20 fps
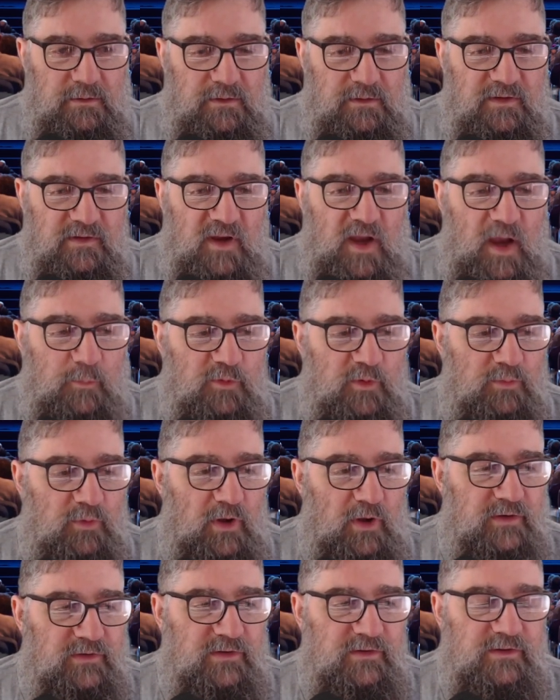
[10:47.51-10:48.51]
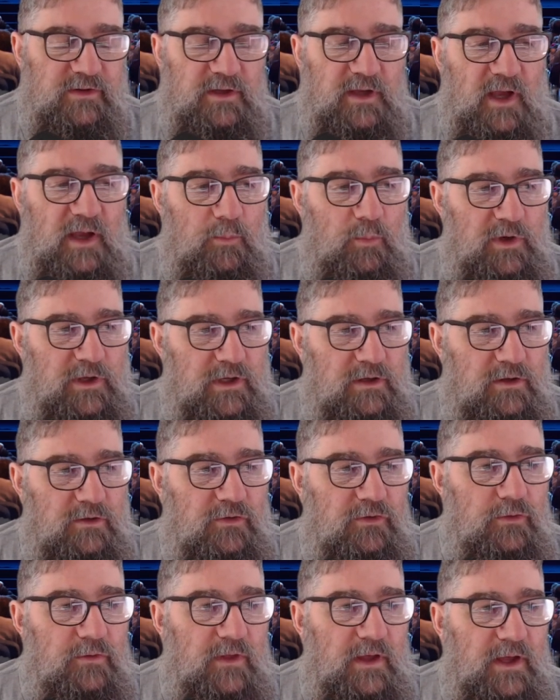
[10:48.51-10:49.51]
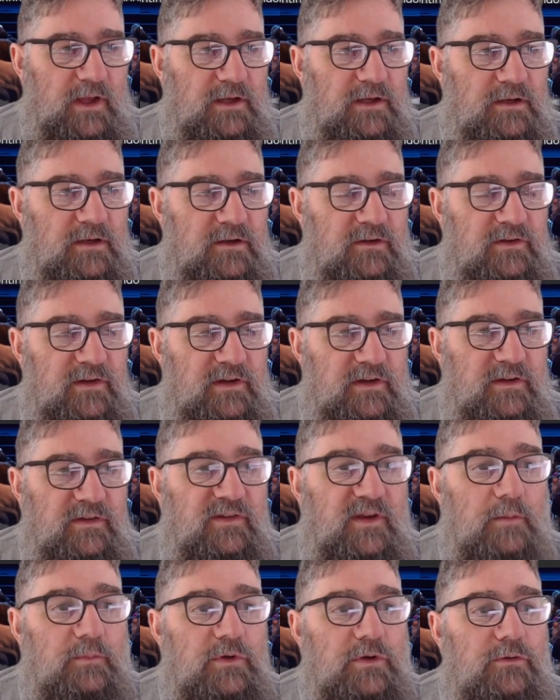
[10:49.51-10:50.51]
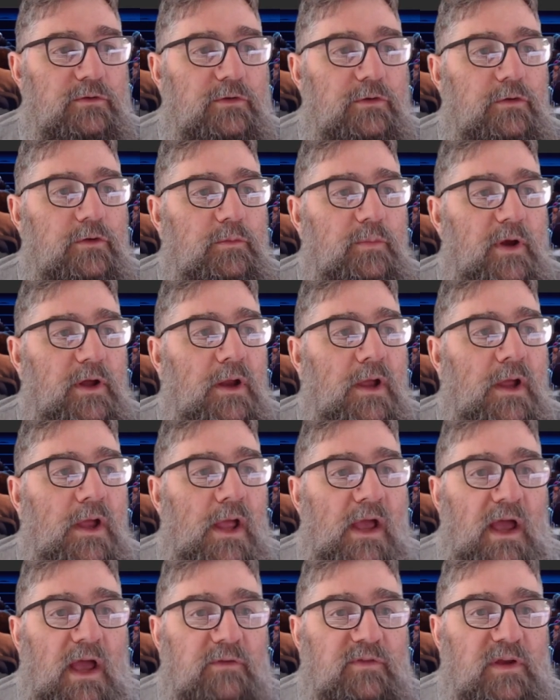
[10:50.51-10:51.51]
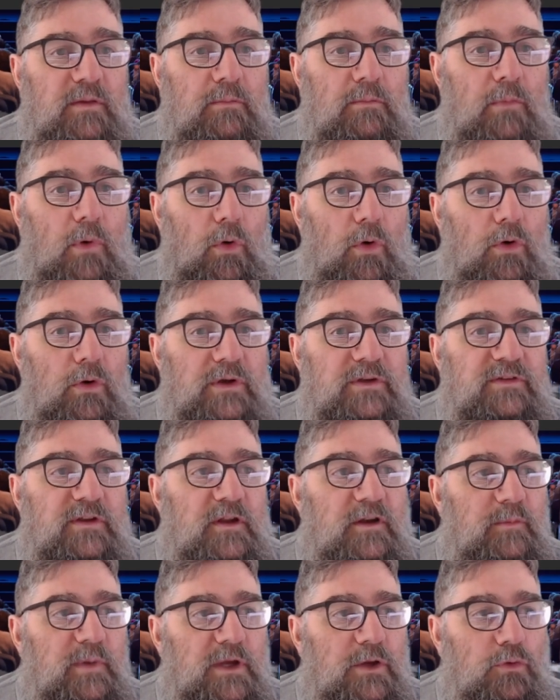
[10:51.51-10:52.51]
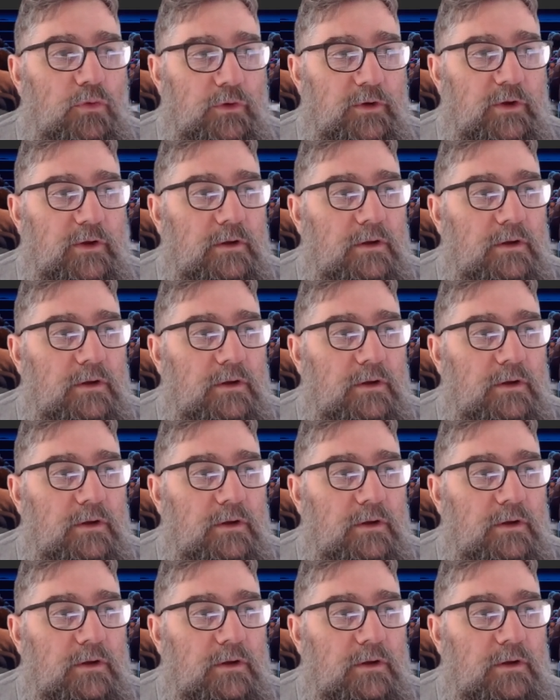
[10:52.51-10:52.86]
There's a couple of places in the game where you can do that in TSW3, but having more is going to be good.